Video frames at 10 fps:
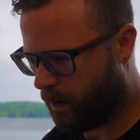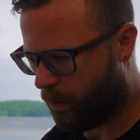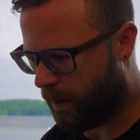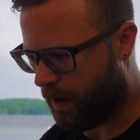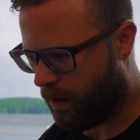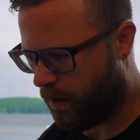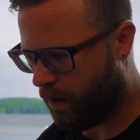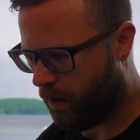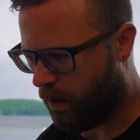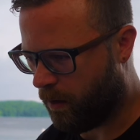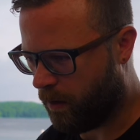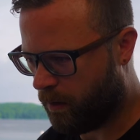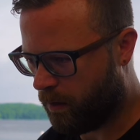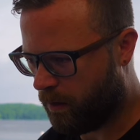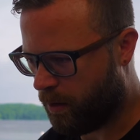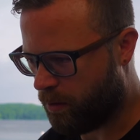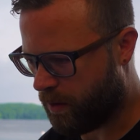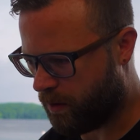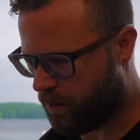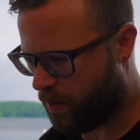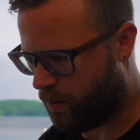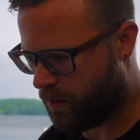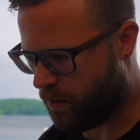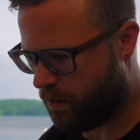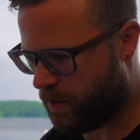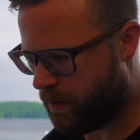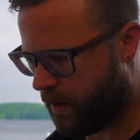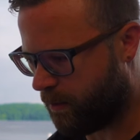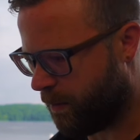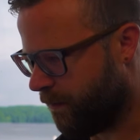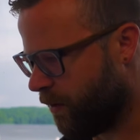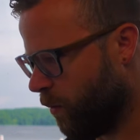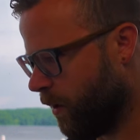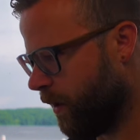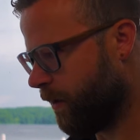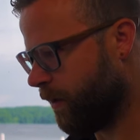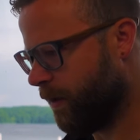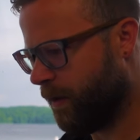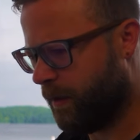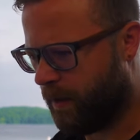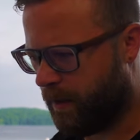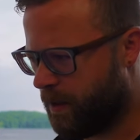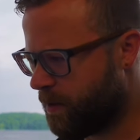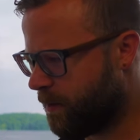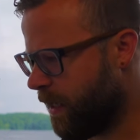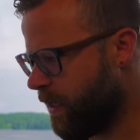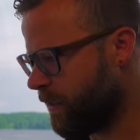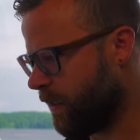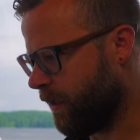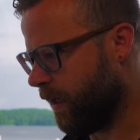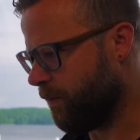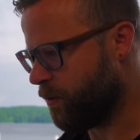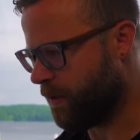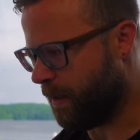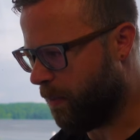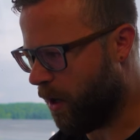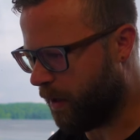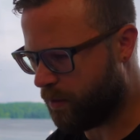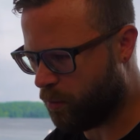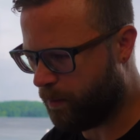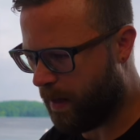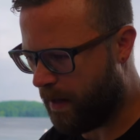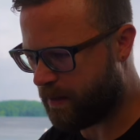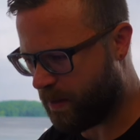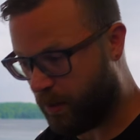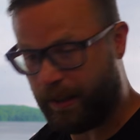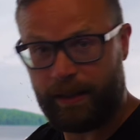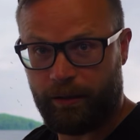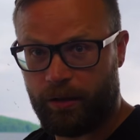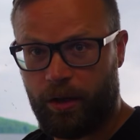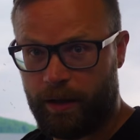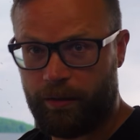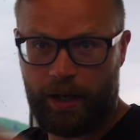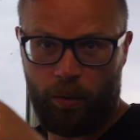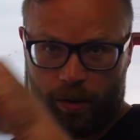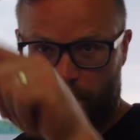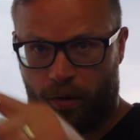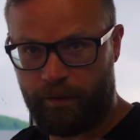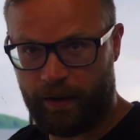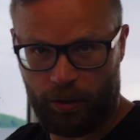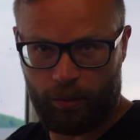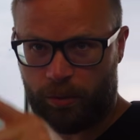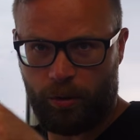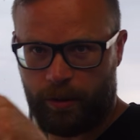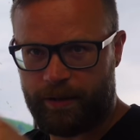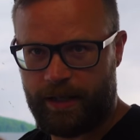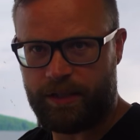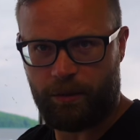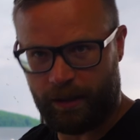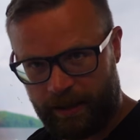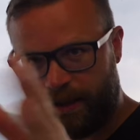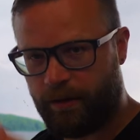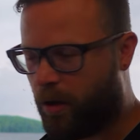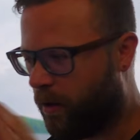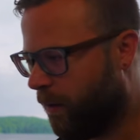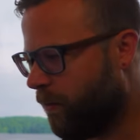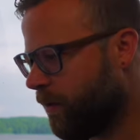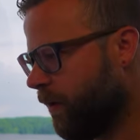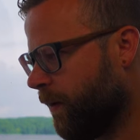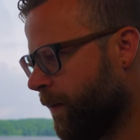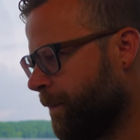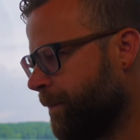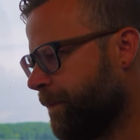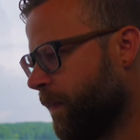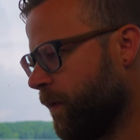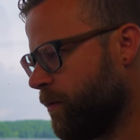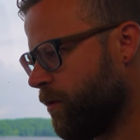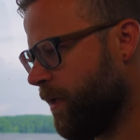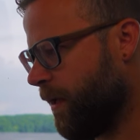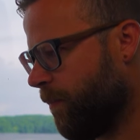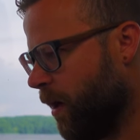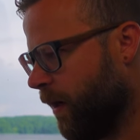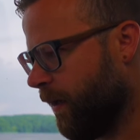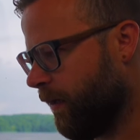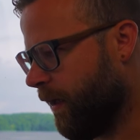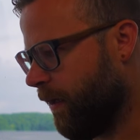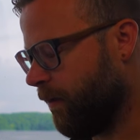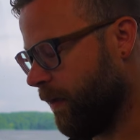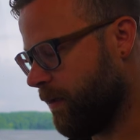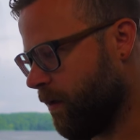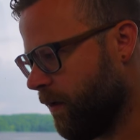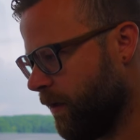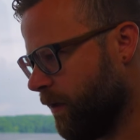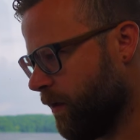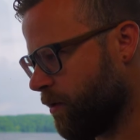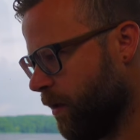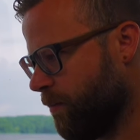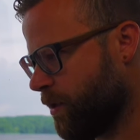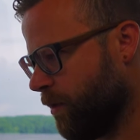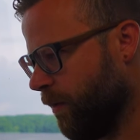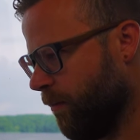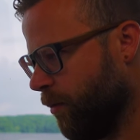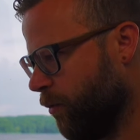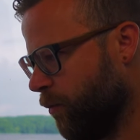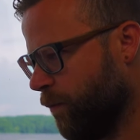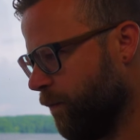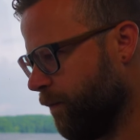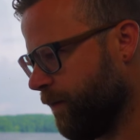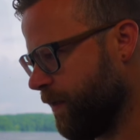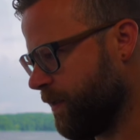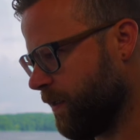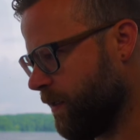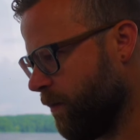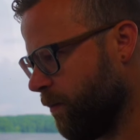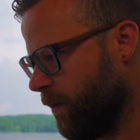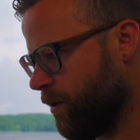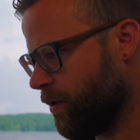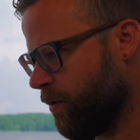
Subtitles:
we are using 2. So you just select whatever you want. In this case, I'm using a pocket toolpath because I want to clear it all out. I don't want to profile. I don't want to go around the edge. I want to clear it all out. So you'd hit pocket and it's already in there. So I'm just going to remove the 16th one just